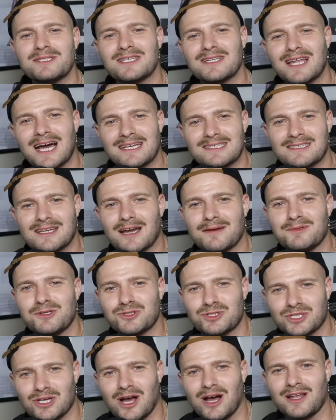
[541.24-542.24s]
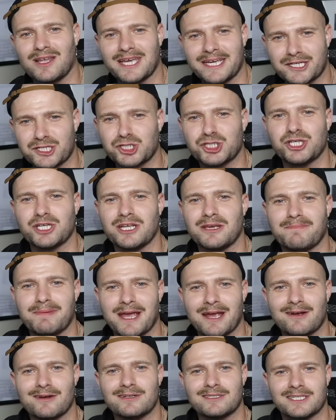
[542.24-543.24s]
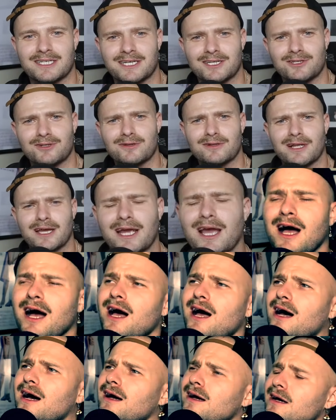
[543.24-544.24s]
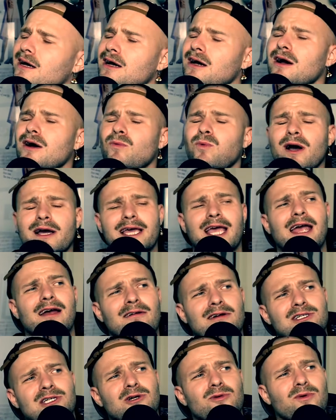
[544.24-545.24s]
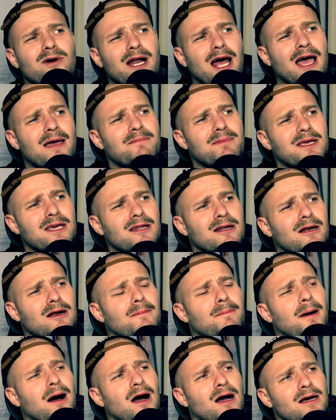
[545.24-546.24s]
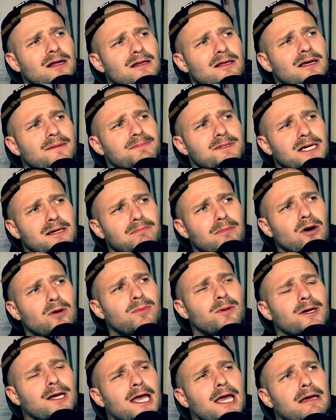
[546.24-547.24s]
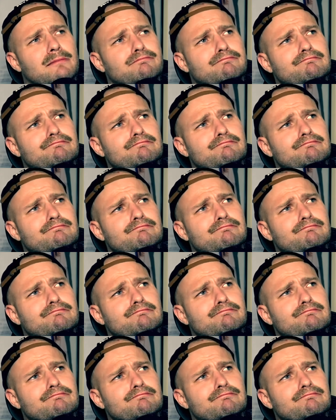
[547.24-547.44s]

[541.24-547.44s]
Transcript: was the last time you saw like shitty parenting and you were like, huh, what character would I be in an apocalyptic mobile game?